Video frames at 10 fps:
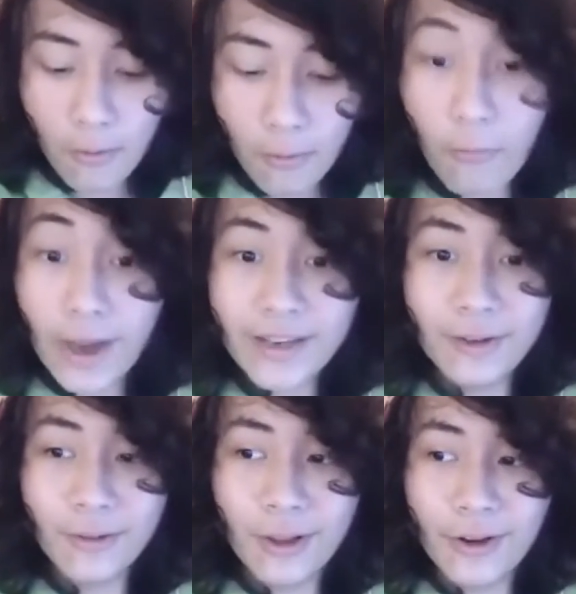way
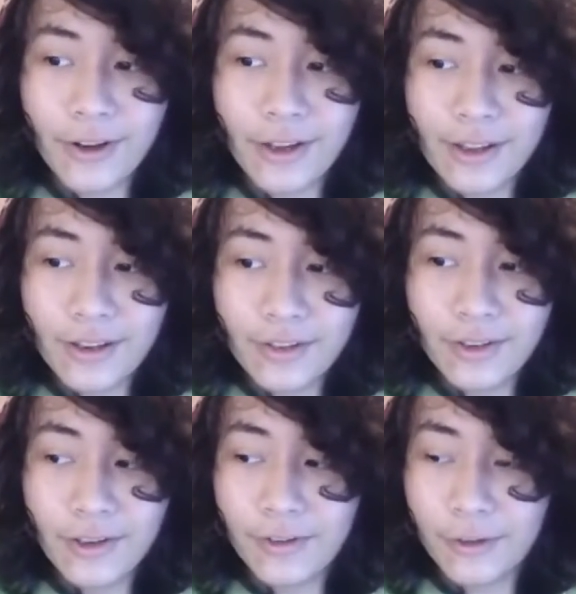too long
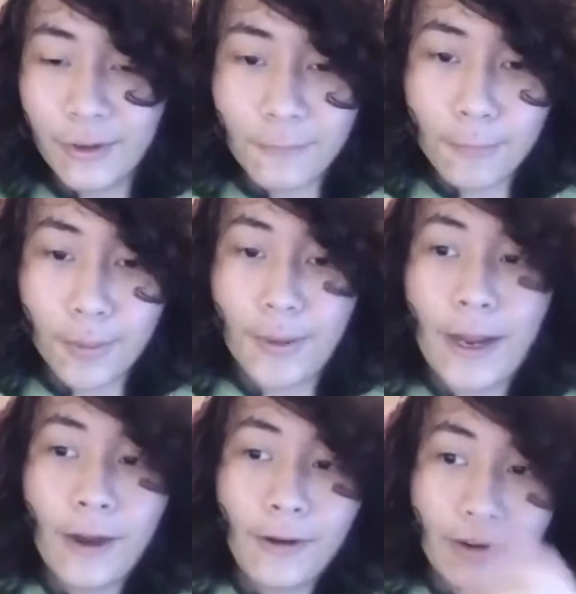to sort of
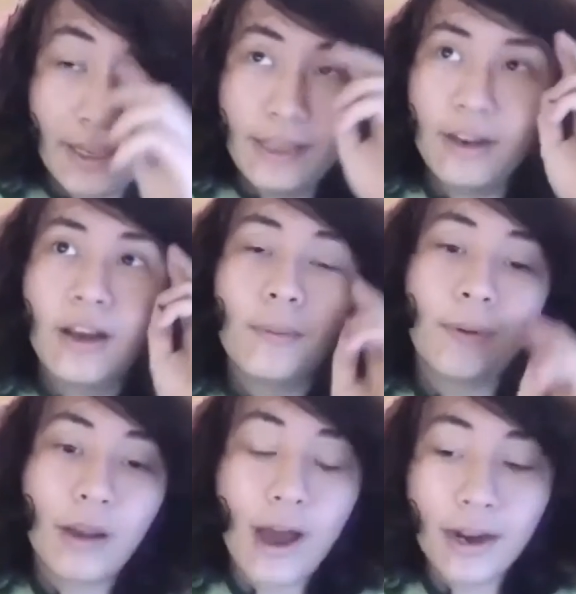prepare and heat up,
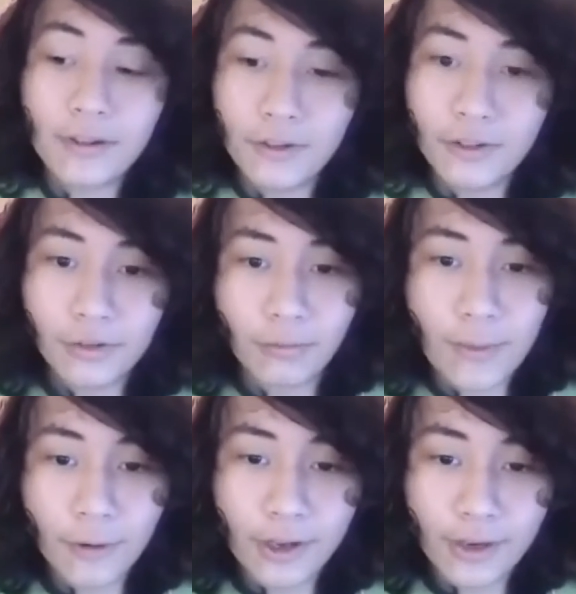and hot glue is just
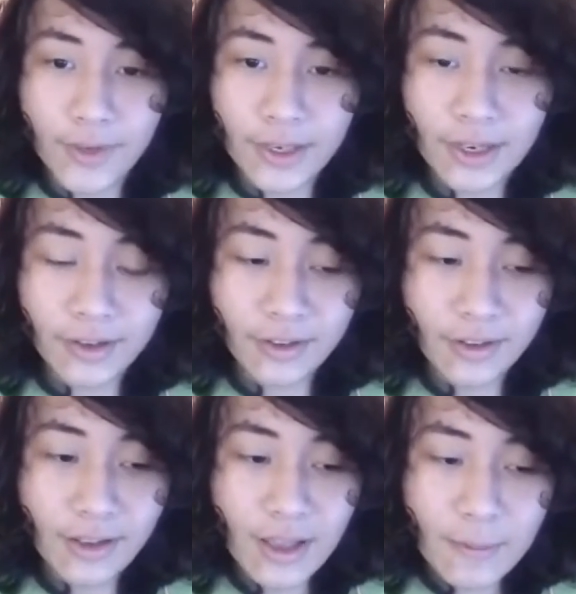way more convenient.
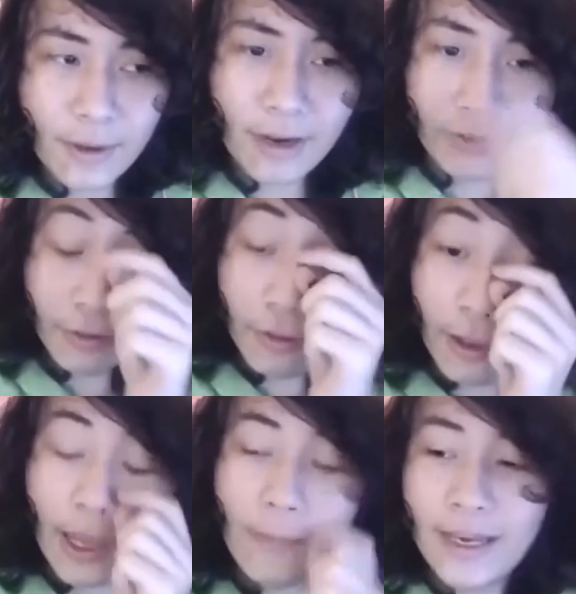By way too
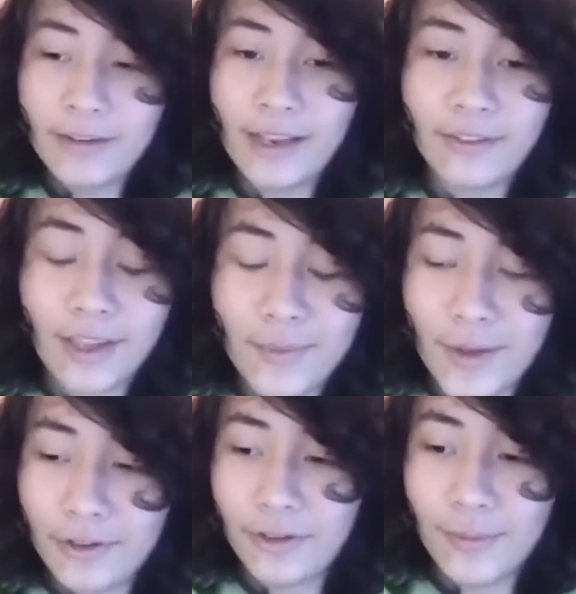long, I mean it takes like
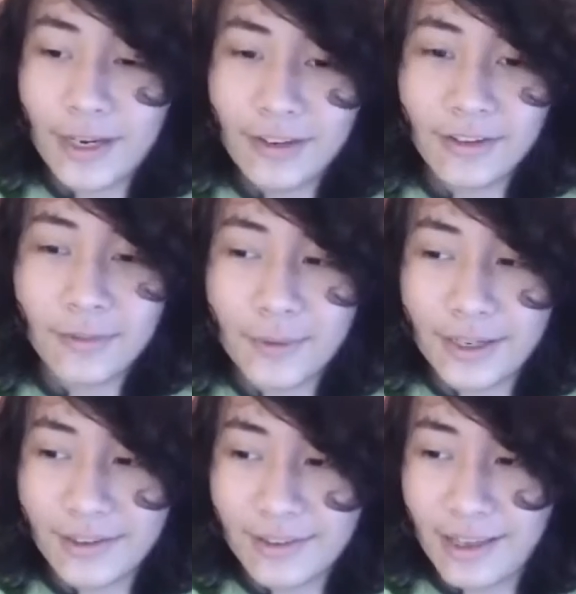about 2 minutes,
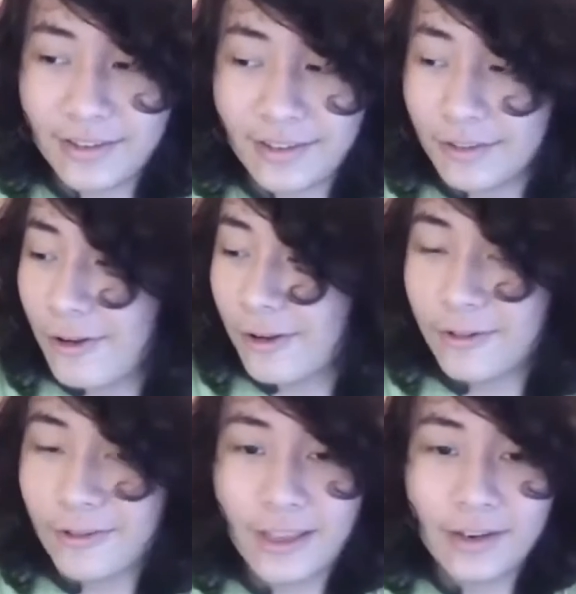but that's
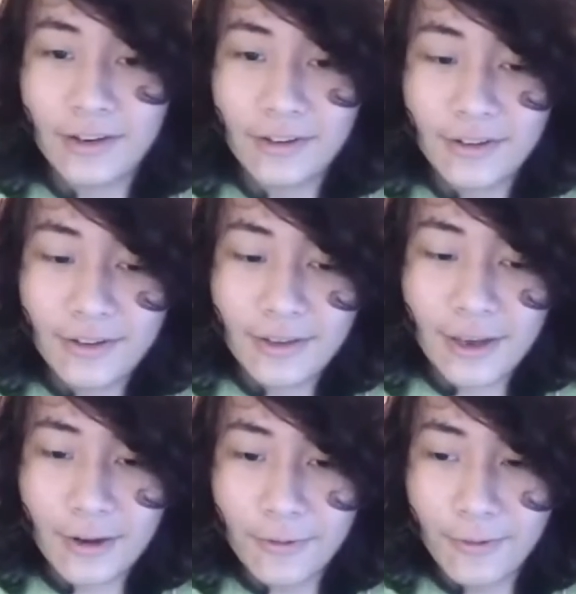longer than,
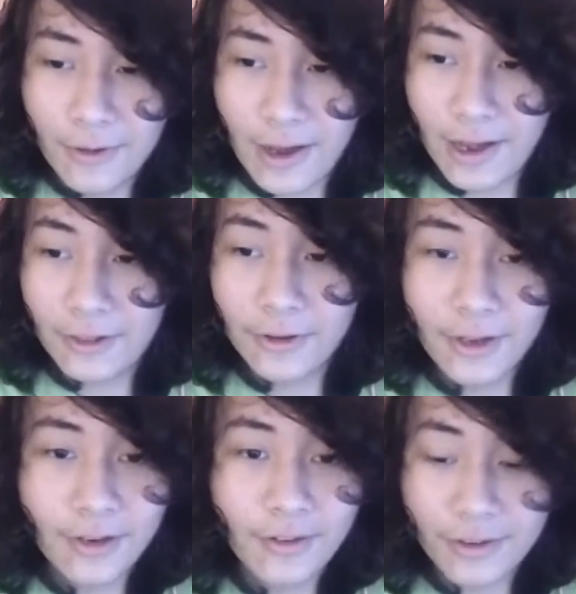a hot glue
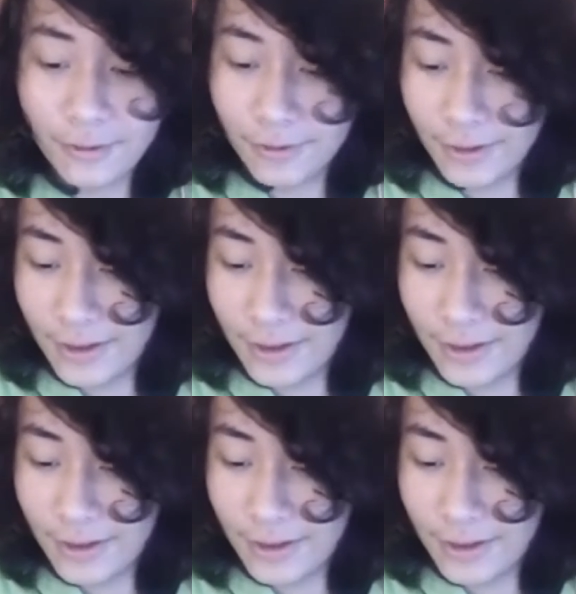gun. So,